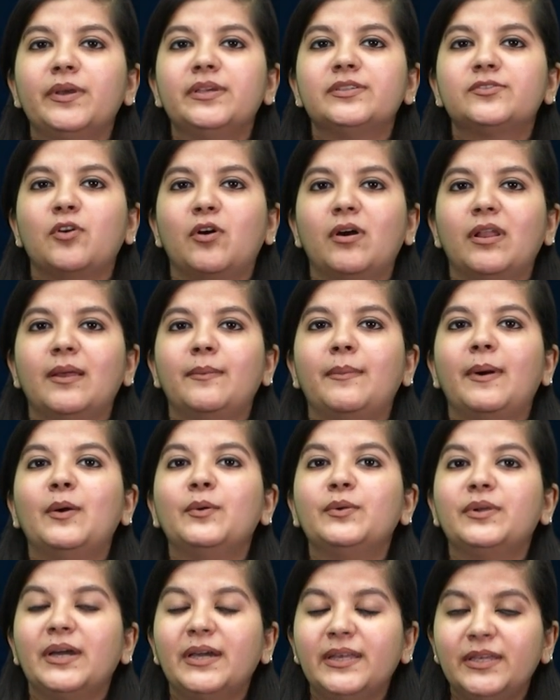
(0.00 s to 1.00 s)
is all
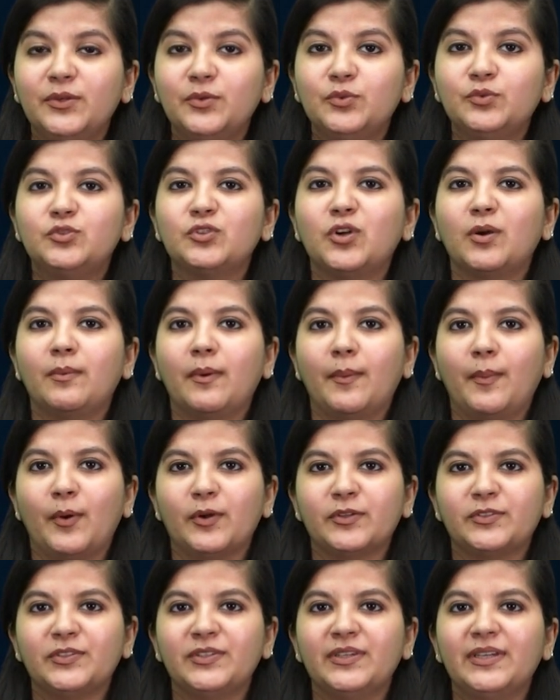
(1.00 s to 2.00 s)
about a new job
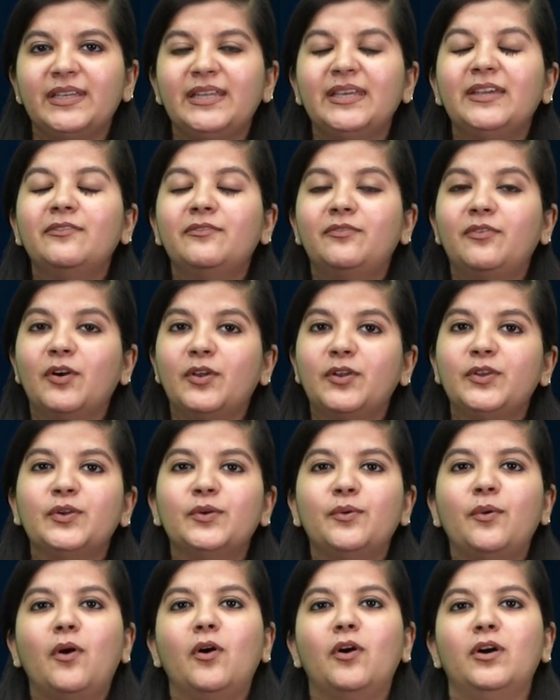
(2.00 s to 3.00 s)
opportunity for
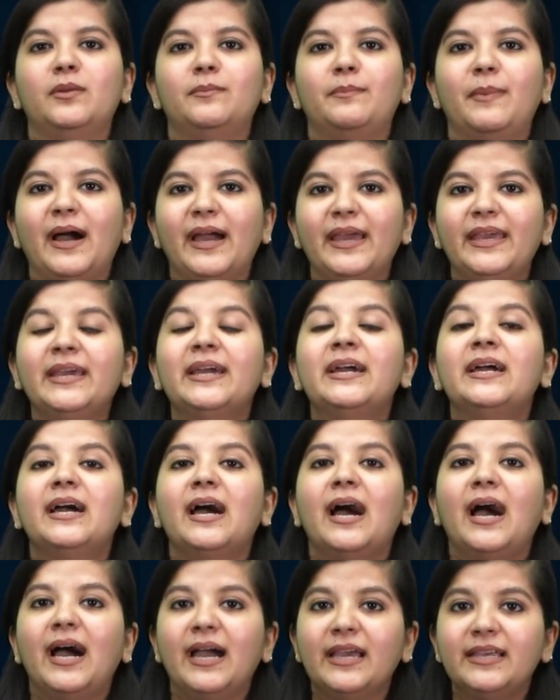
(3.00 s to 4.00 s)
you all by
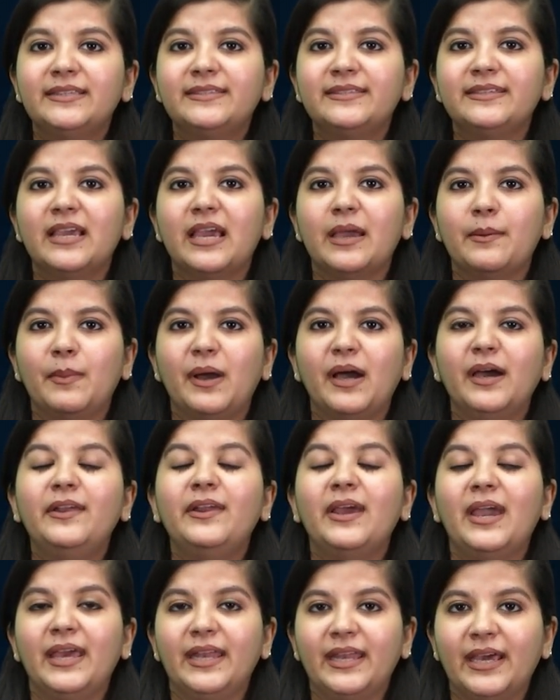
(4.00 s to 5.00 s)
I C M R
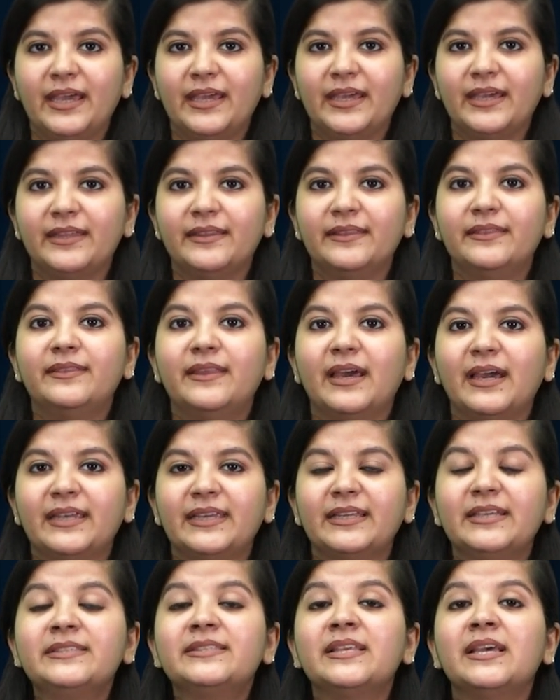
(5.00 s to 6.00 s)
N I N, that
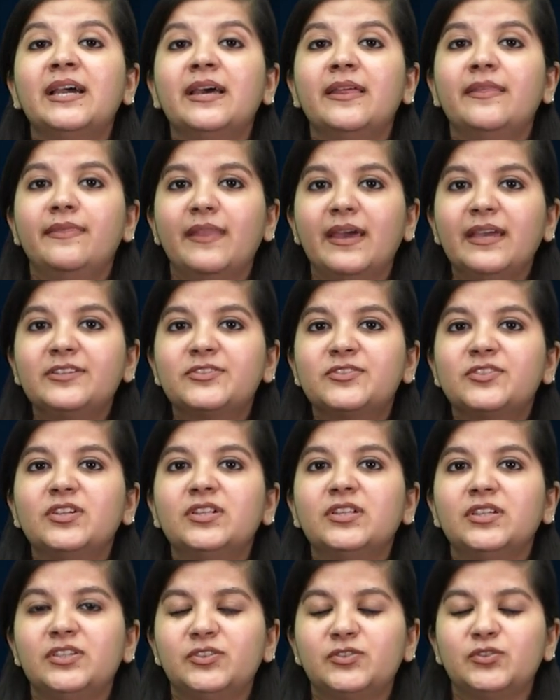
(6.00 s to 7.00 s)
is
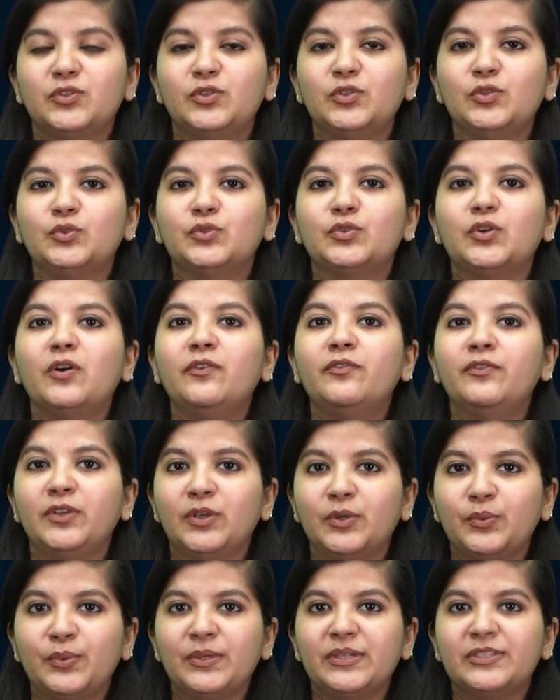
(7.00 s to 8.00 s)
National Institute of
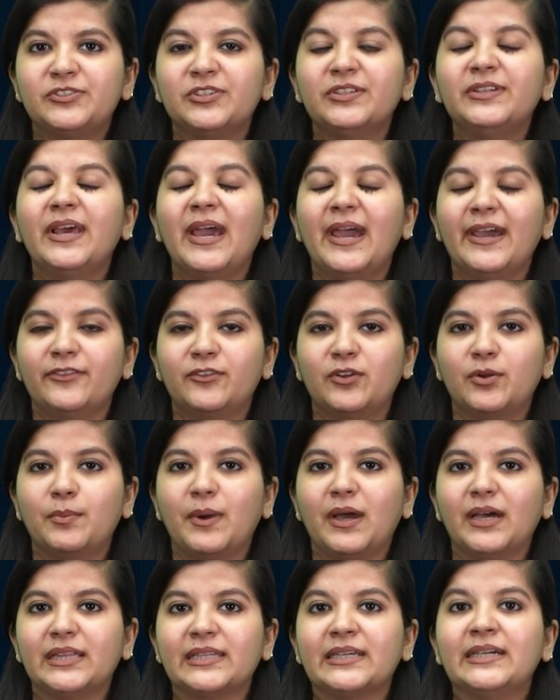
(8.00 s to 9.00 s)
Nutrition
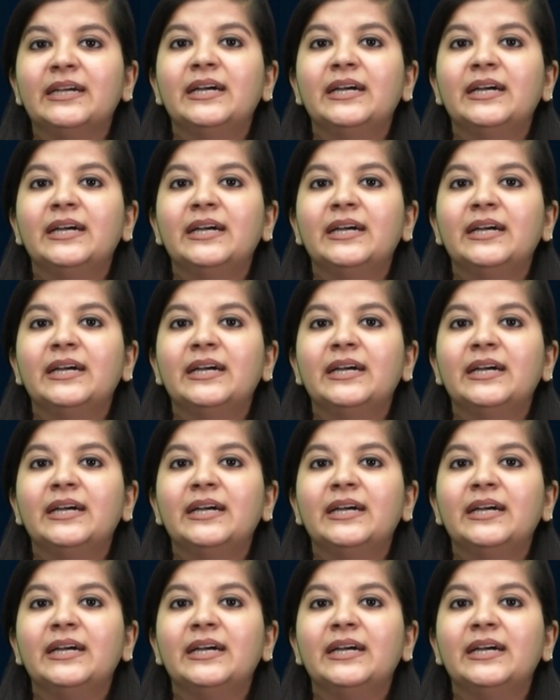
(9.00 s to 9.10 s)
Hyderabad.